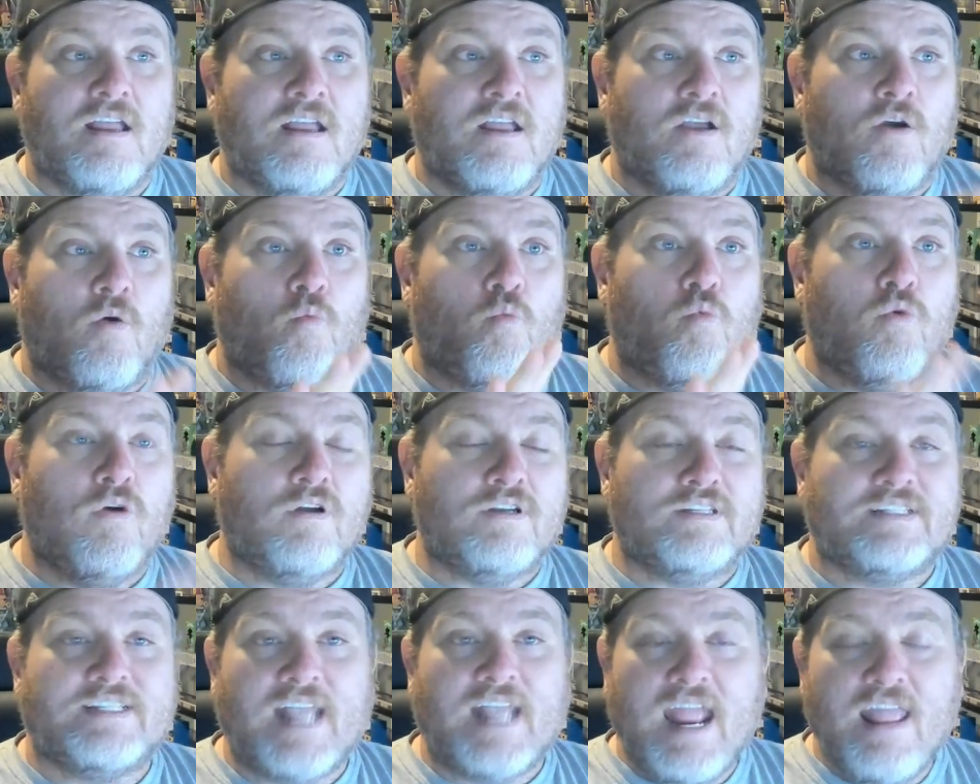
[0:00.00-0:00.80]

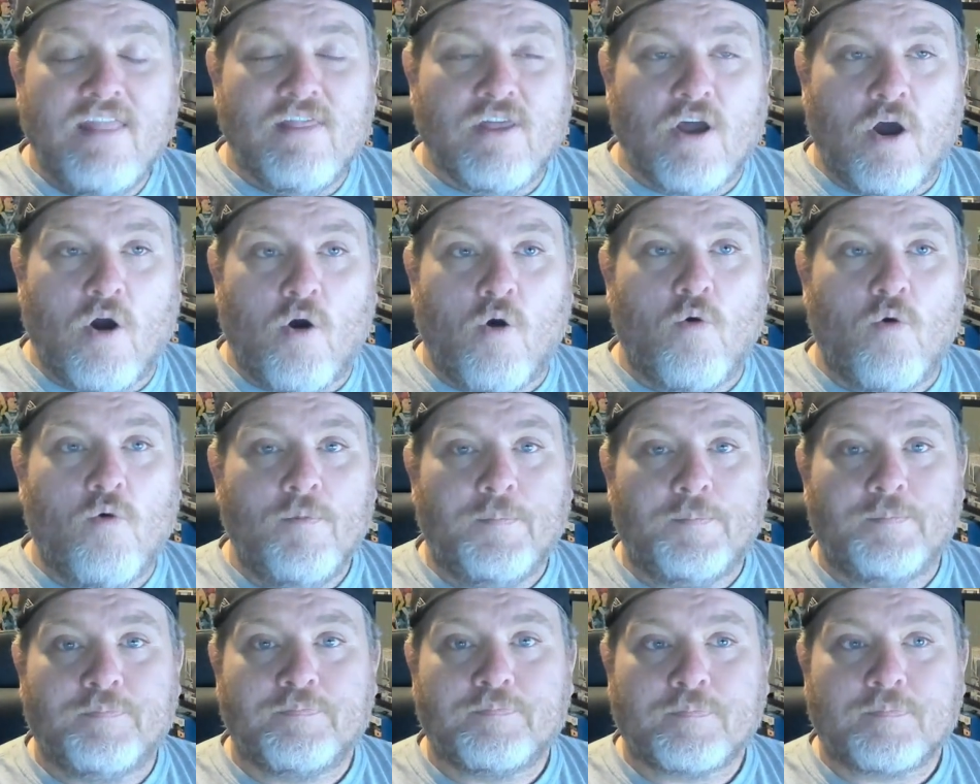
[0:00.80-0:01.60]
will say though,
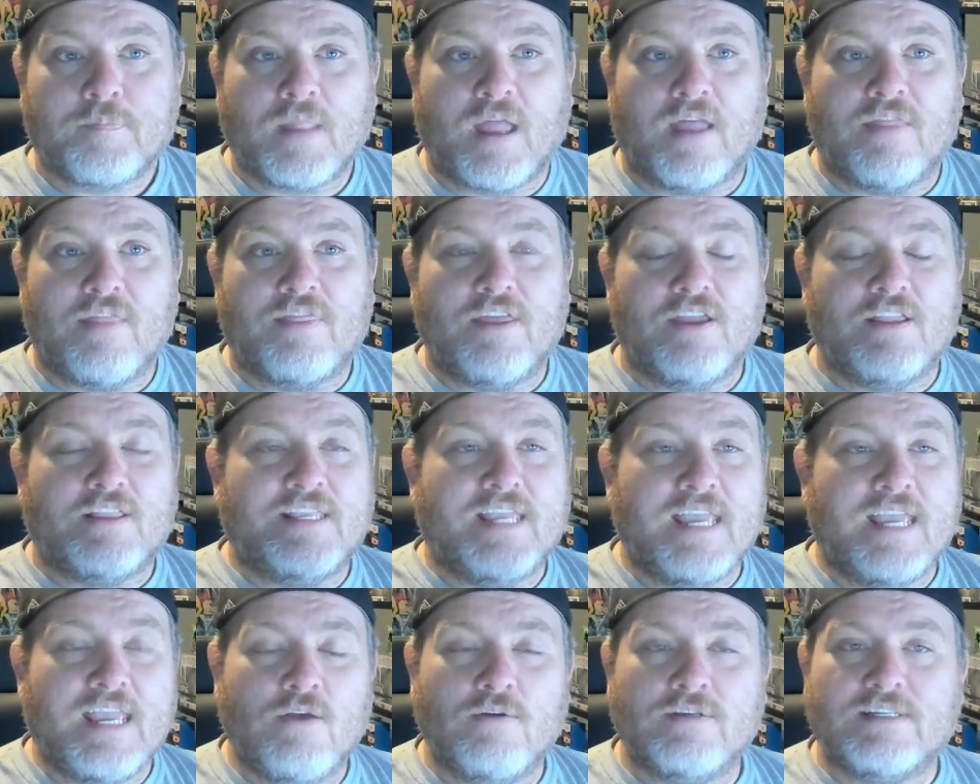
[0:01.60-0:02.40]
the
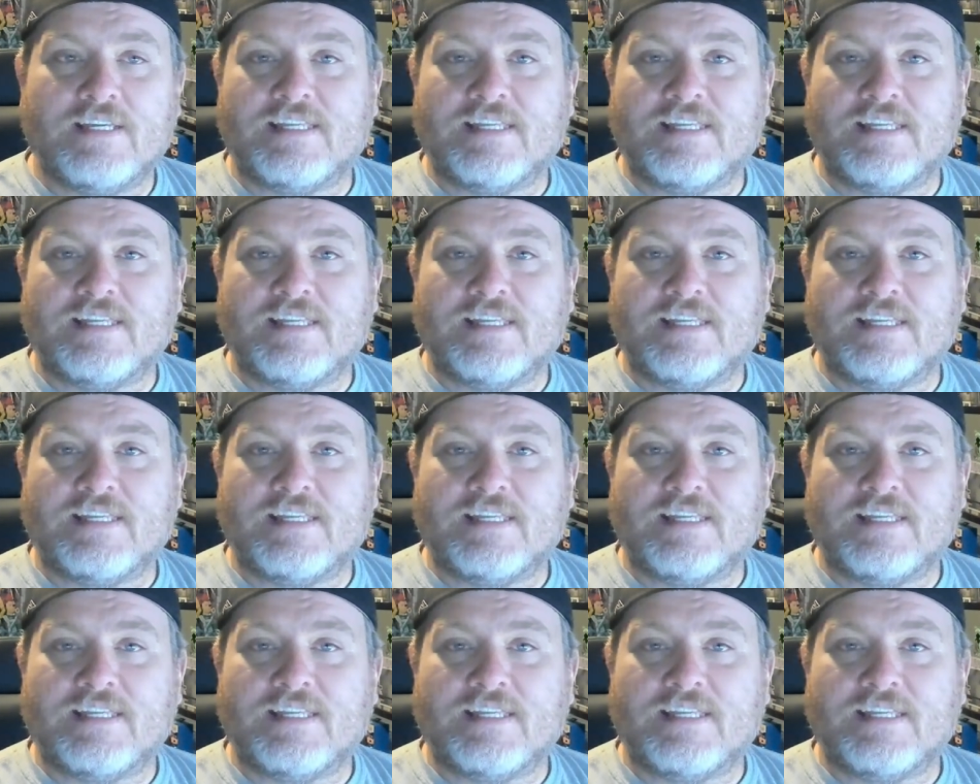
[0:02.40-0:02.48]
deals